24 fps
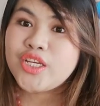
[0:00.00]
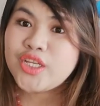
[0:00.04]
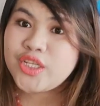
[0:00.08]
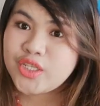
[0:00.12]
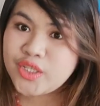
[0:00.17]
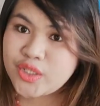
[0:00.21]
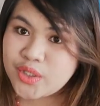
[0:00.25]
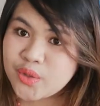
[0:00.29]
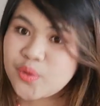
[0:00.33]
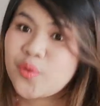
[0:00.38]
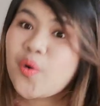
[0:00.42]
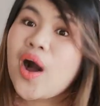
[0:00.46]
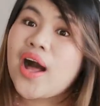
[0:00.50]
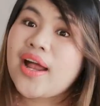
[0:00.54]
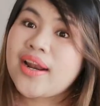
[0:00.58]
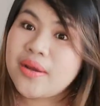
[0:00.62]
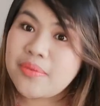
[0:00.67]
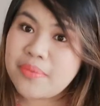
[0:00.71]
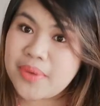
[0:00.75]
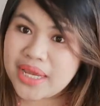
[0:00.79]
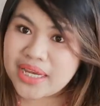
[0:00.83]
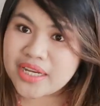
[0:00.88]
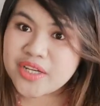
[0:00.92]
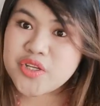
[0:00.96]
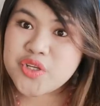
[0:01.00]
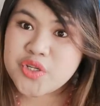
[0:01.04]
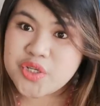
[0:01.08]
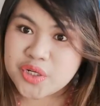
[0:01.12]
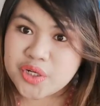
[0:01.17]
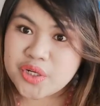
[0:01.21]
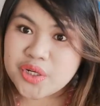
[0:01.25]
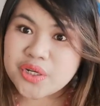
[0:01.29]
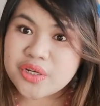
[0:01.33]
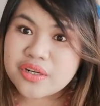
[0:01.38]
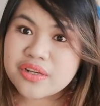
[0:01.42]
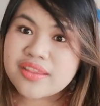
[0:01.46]
you want to make
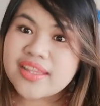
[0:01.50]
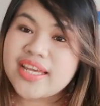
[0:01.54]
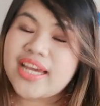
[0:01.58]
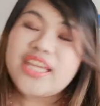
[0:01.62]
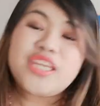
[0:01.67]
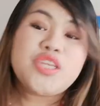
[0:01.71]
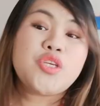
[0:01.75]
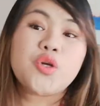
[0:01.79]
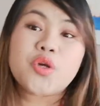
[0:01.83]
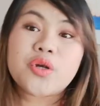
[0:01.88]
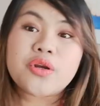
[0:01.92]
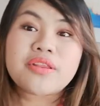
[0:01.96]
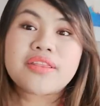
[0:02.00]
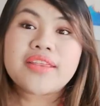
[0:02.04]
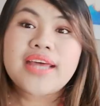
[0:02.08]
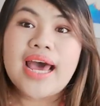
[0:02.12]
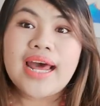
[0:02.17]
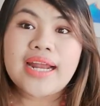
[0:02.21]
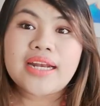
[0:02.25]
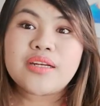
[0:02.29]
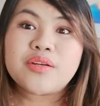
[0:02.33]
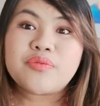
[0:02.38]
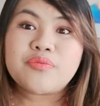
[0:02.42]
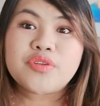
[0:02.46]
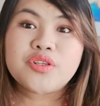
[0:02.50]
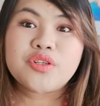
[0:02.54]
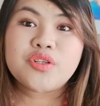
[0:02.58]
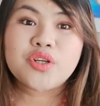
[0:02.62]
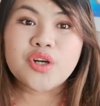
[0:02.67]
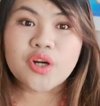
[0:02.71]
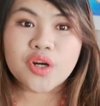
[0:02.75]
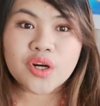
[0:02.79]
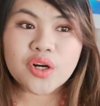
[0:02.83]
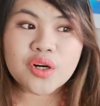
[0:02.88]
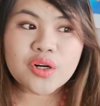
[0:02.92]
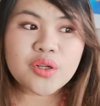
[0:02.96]
sure that you're that
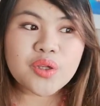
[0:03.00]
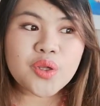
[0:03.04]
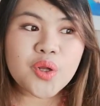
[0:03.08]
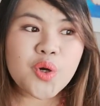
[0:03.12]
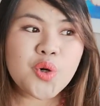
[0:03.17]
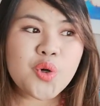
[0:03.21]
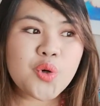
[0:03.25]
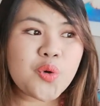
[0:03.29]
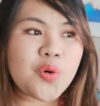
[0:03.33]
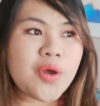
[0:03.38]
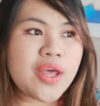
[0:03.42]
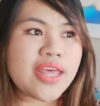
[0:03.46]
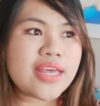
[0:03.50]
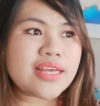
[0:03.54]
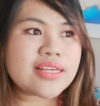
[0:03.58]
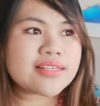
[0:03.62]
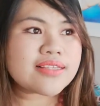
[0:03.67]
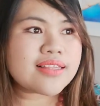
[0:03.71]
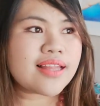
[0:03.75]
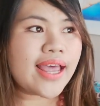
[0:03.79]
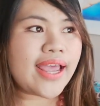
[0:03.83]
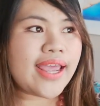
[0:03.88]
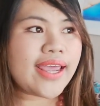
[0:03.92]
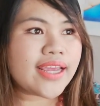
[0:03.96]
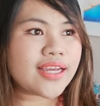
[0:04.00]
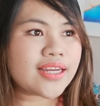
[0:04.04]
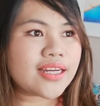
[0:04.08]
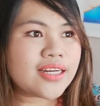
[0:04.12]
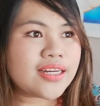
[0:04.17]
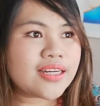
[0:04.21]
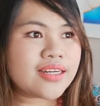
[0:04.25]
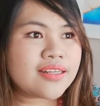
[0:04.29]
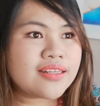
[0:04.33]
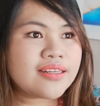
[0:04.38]
girl who is like